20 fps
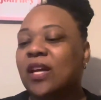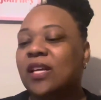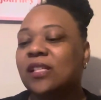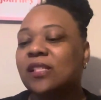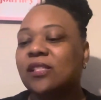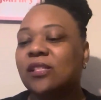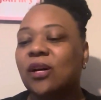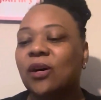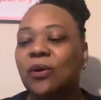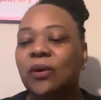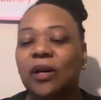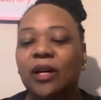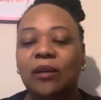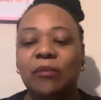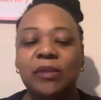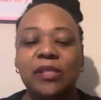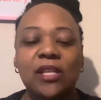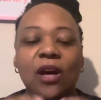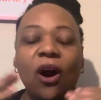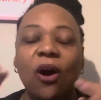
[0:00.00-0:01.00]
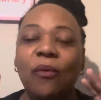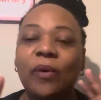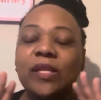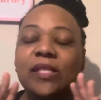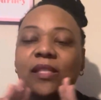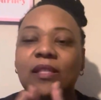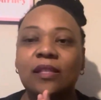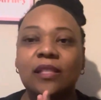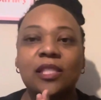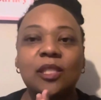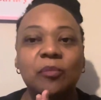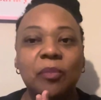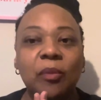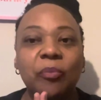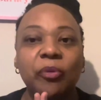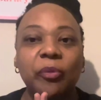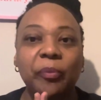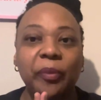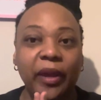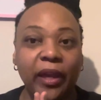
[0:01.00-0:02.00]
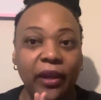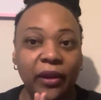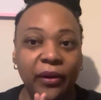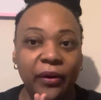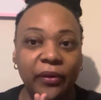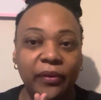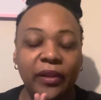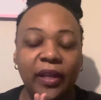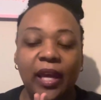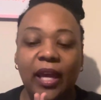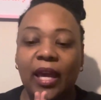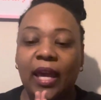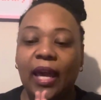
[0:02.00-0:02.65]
So, it's always good to be prepared.